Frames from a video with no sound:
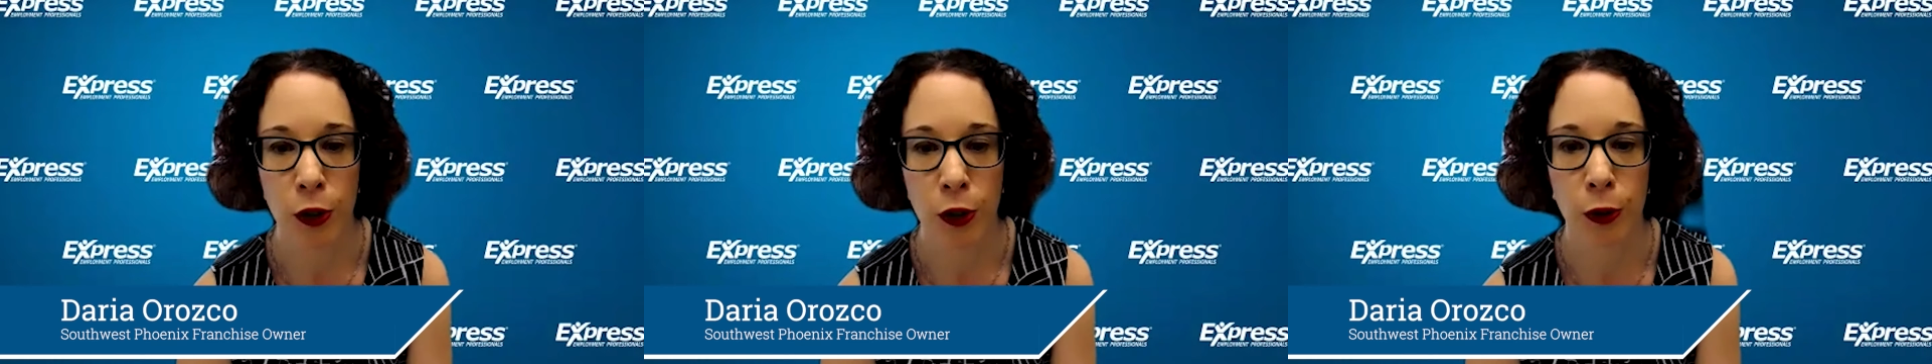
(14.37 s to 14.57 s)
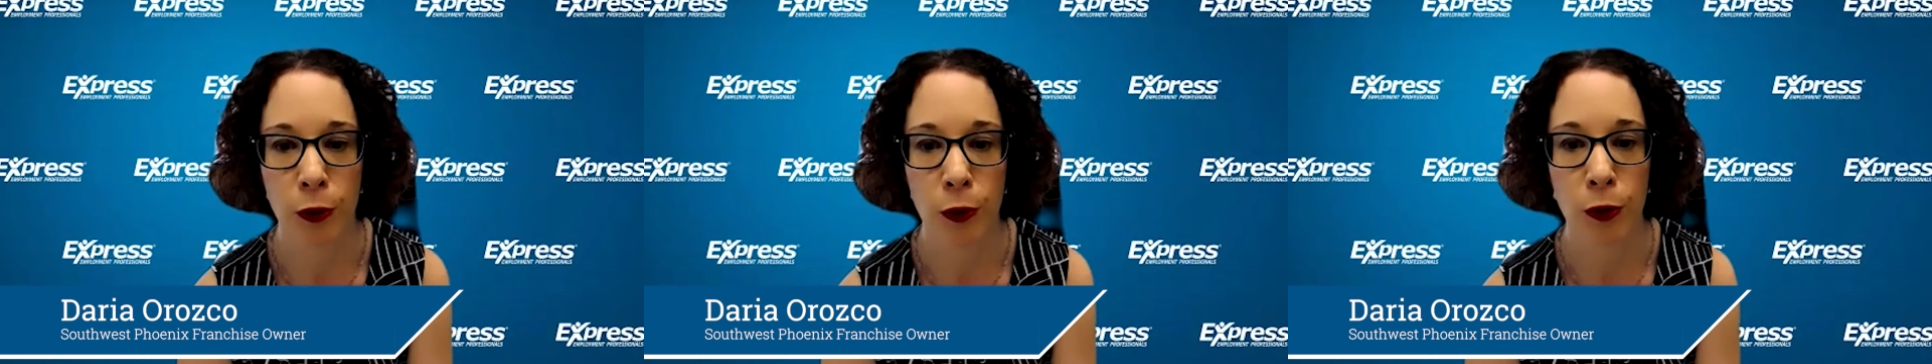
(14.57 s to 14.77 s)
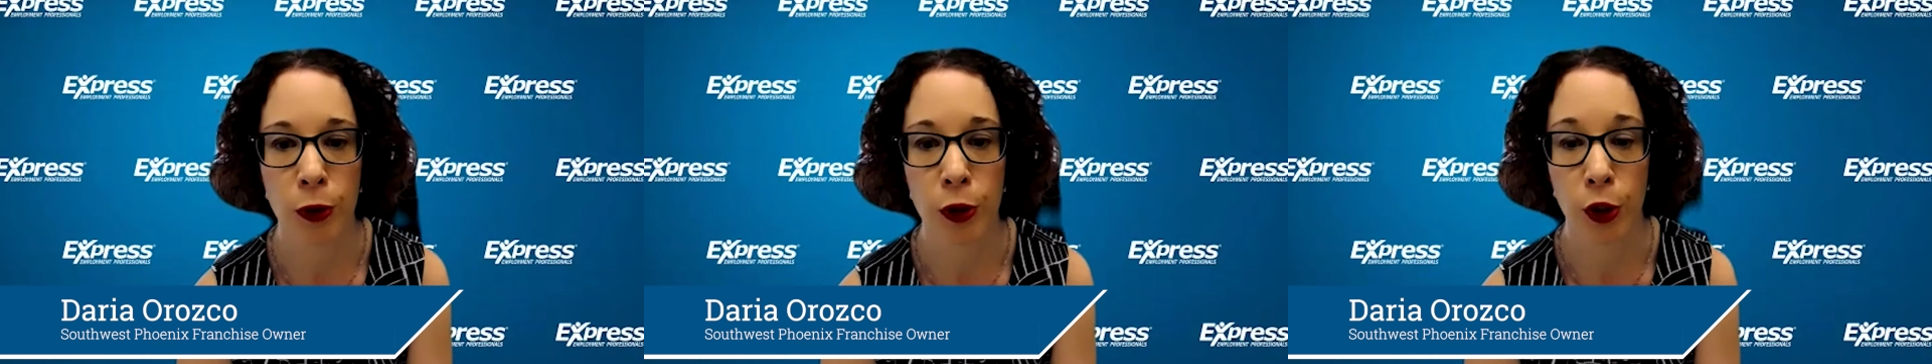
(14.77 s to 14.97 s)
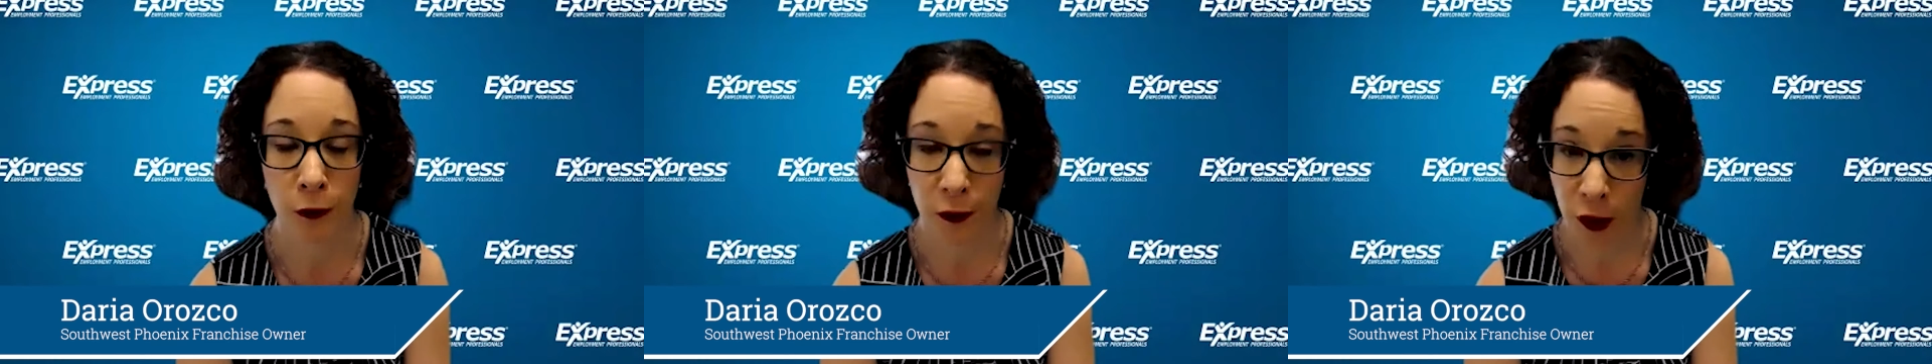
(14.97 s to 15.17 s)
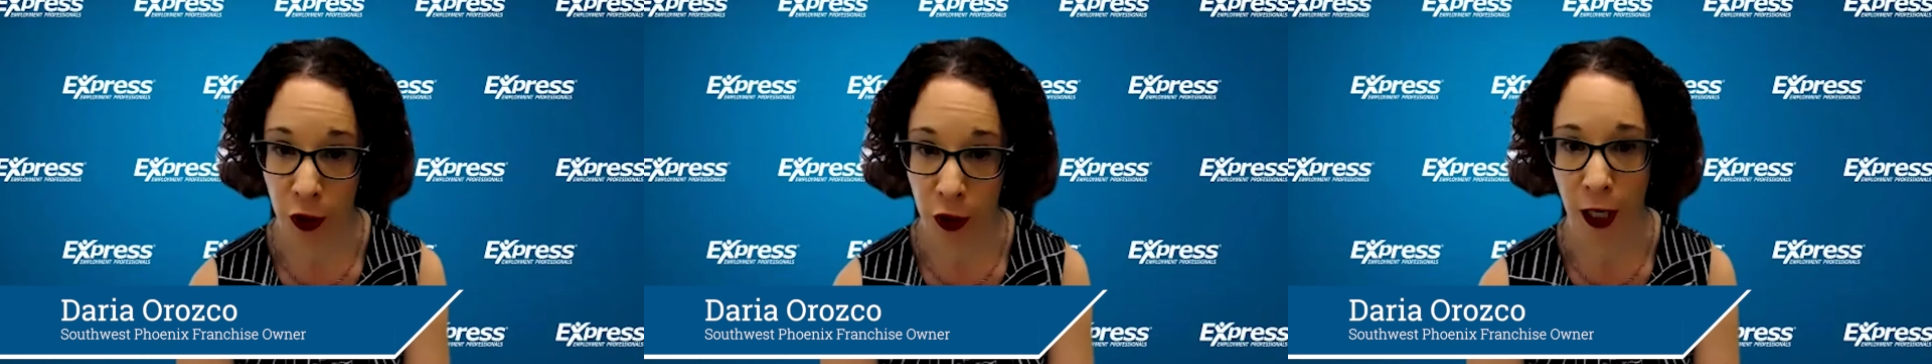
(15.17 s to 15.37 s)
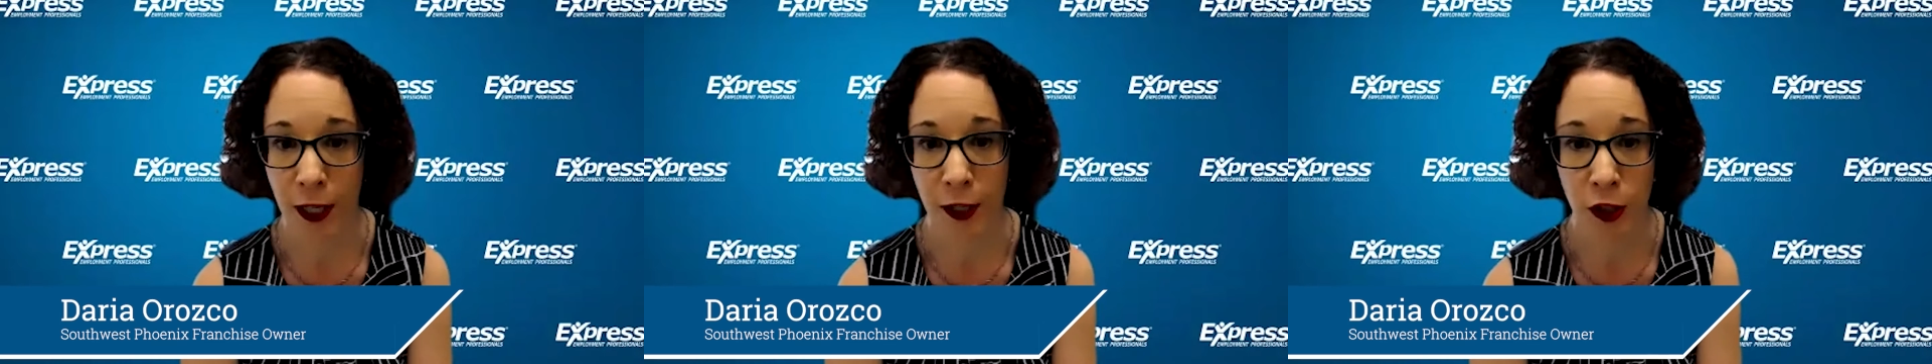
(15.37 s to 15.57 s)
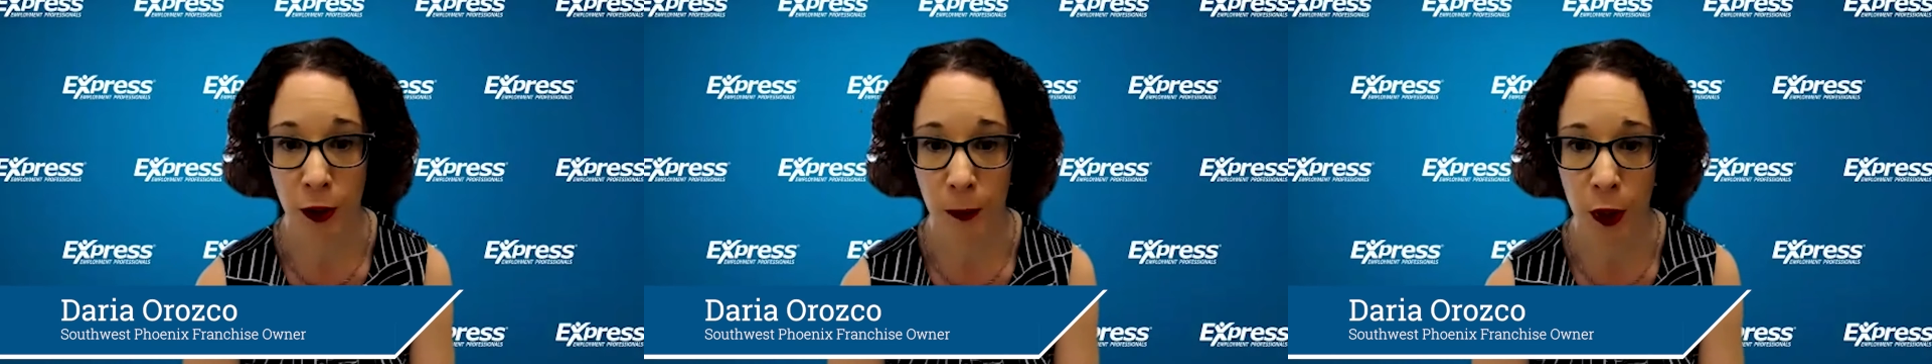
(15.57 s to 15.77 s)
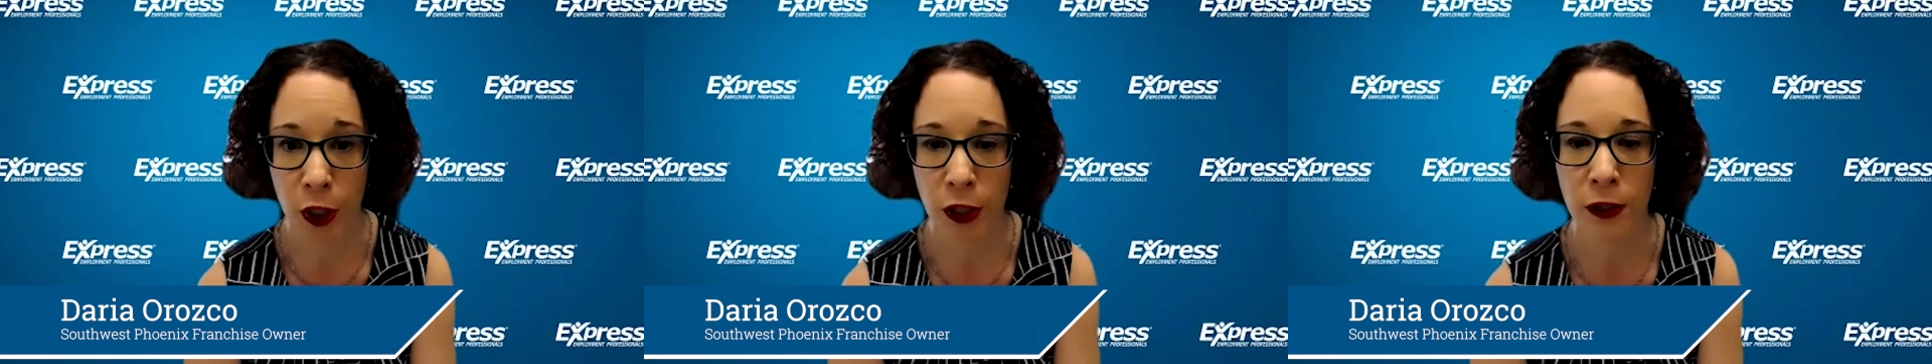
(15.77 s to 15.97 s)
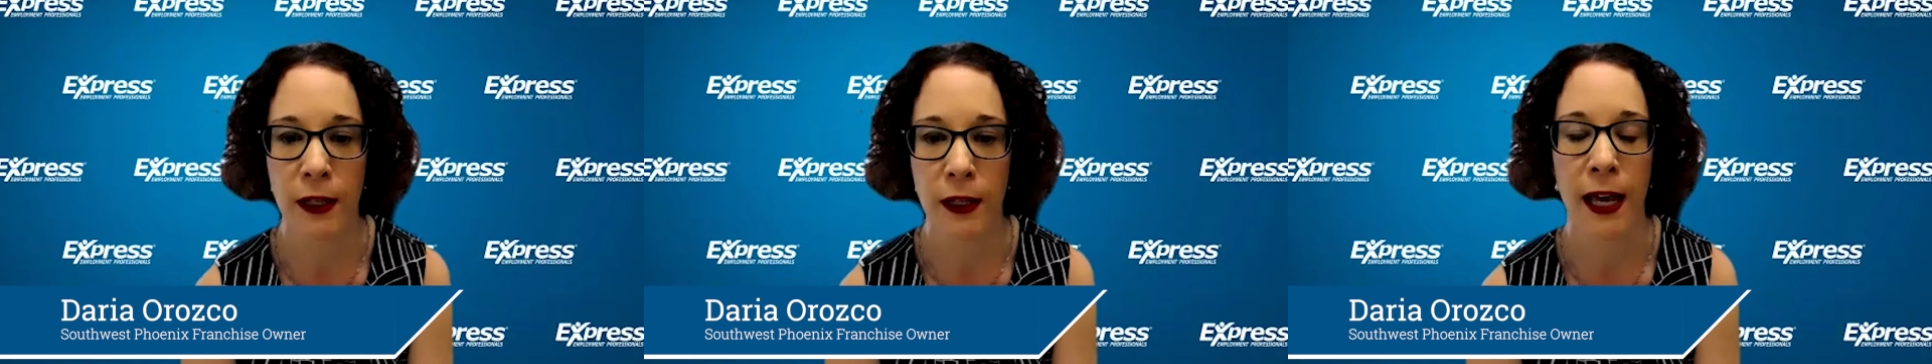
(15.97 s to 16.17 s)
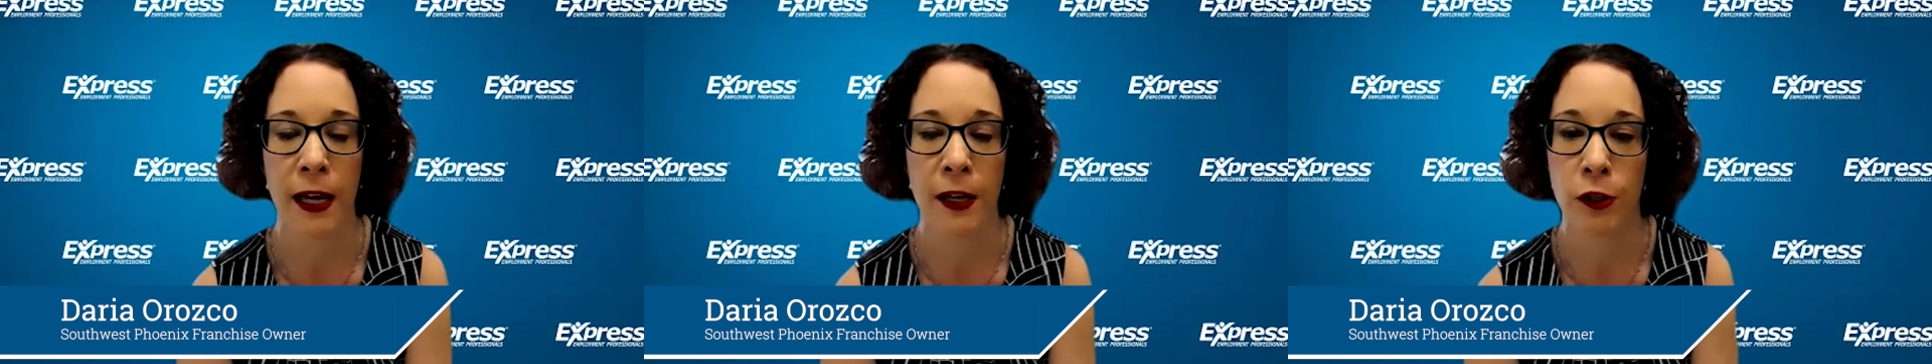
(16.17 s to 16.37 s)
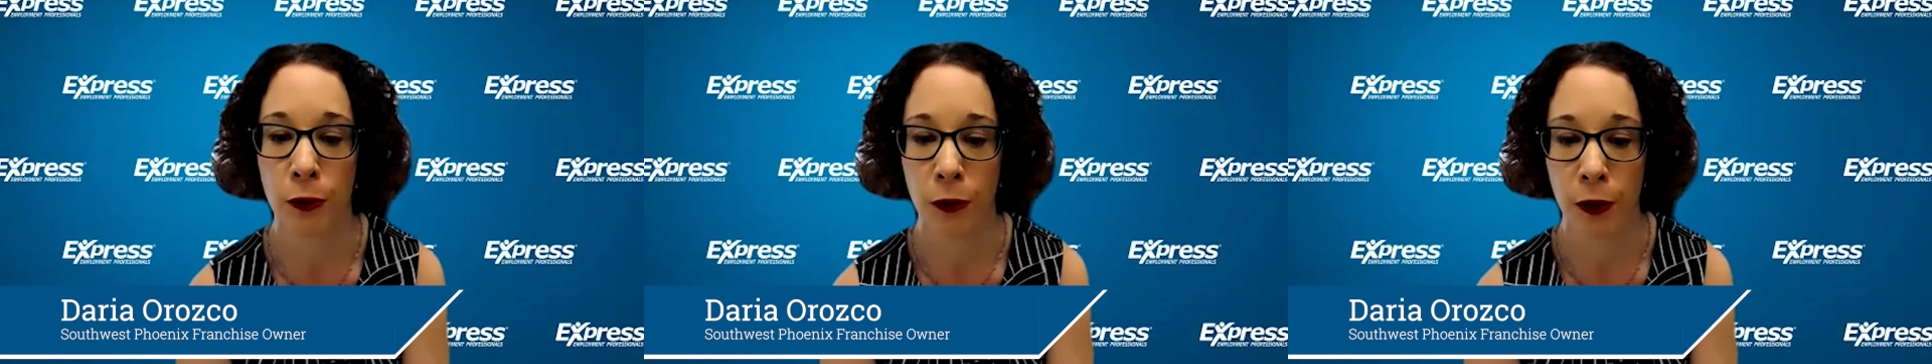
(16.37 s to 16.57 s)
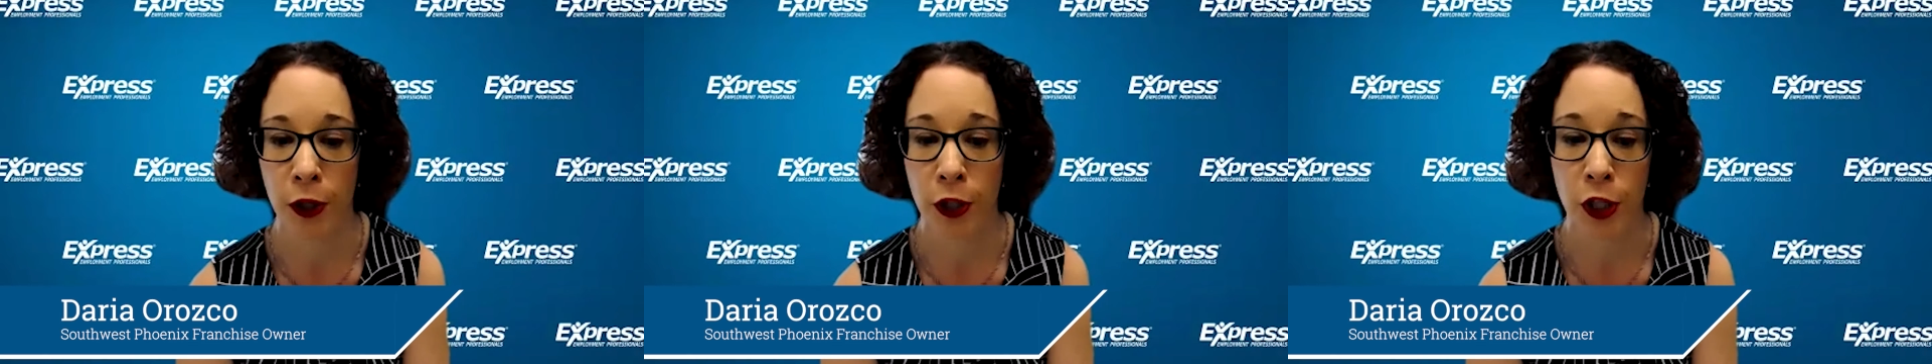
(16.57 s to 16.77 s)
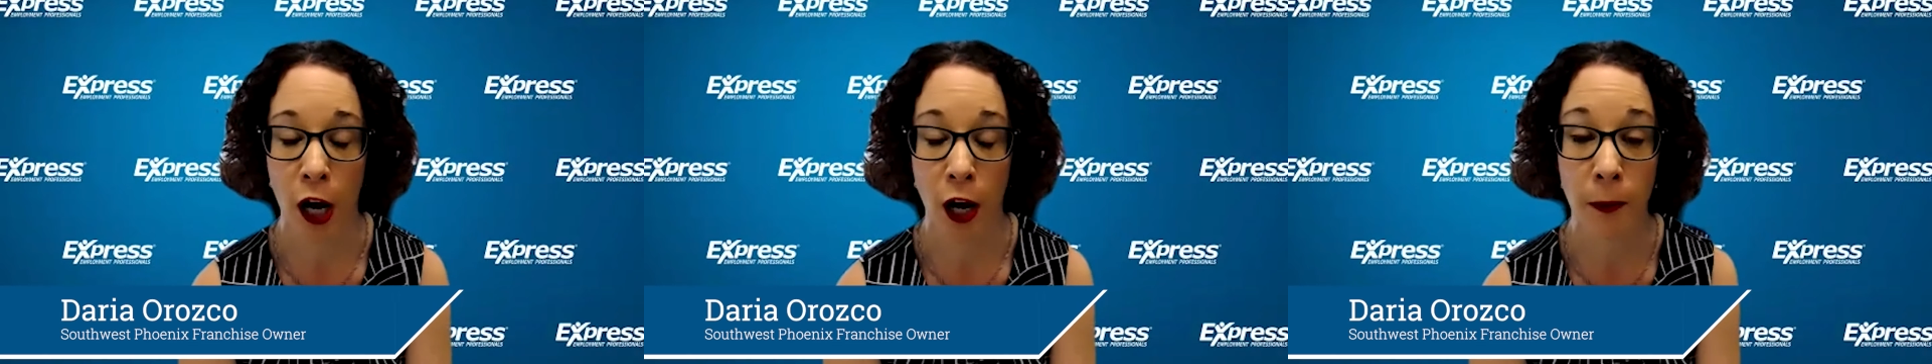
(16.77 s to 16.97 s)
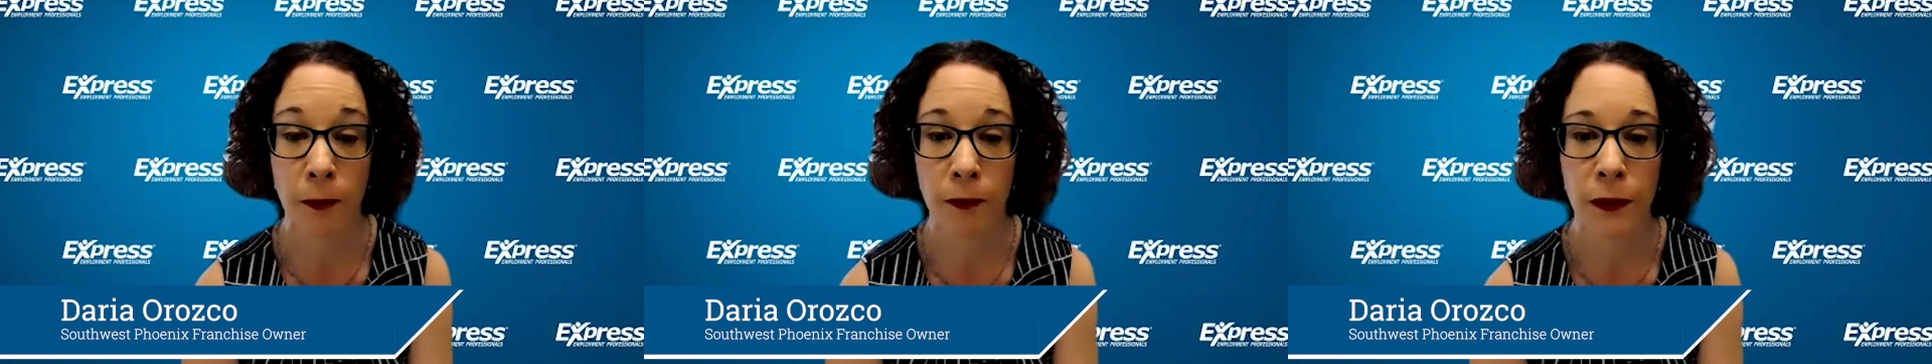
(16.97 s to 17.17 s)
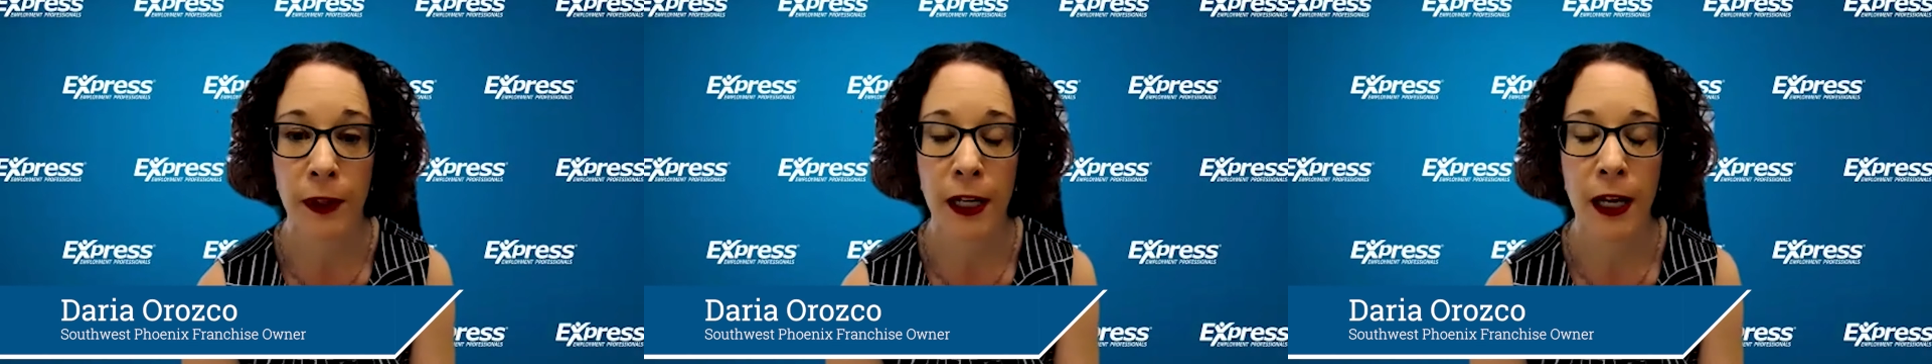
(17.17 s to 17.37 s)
to service your customers and do their job.